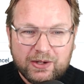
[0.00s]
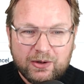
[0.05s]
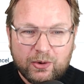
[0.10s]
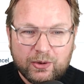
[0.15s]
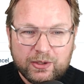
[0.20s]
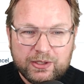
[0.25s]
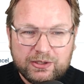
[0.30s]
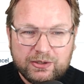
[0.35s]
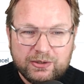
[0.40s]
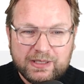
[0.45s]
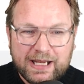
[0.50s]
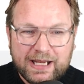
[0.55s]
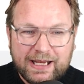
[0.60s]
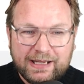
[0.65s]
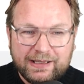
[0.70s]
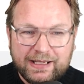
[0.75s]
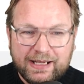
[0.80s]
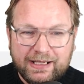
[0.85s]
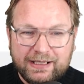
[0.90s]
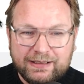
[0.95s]
or you could
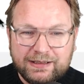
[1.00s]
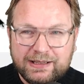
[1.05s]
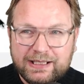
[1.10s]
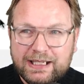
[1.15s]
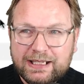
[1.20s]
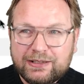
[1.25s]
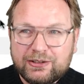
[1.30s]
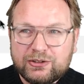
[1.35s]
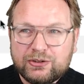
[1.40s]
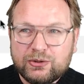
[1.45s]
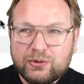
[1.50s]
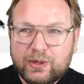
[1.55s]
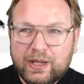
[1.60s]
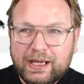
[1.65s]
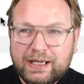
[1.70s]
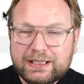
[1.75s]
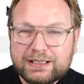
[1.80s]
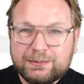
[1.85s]
add a link to a